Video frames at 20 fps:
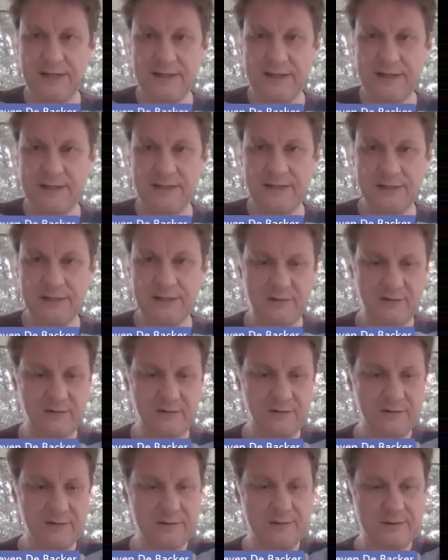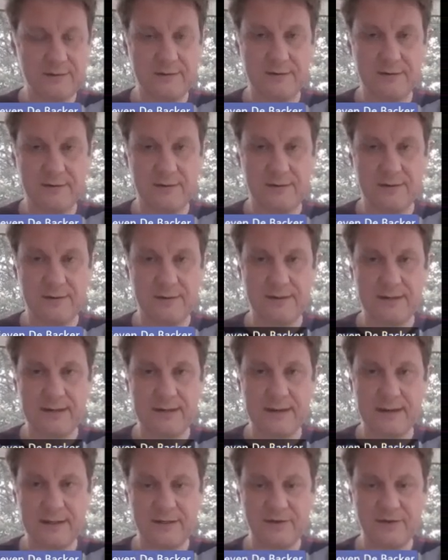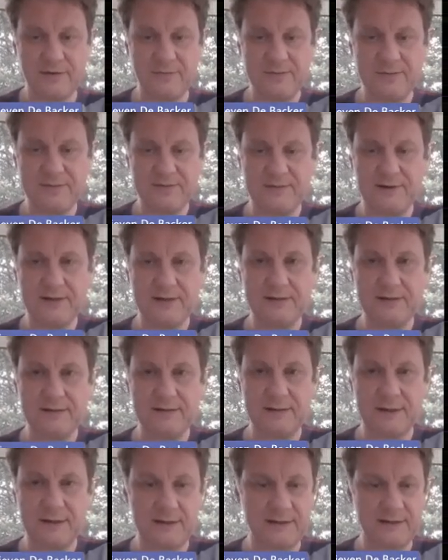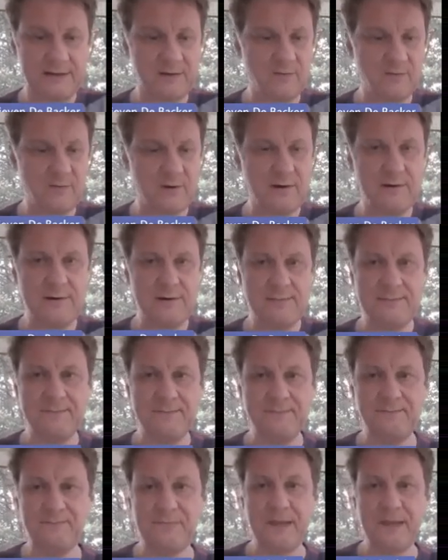So I subtract the 91.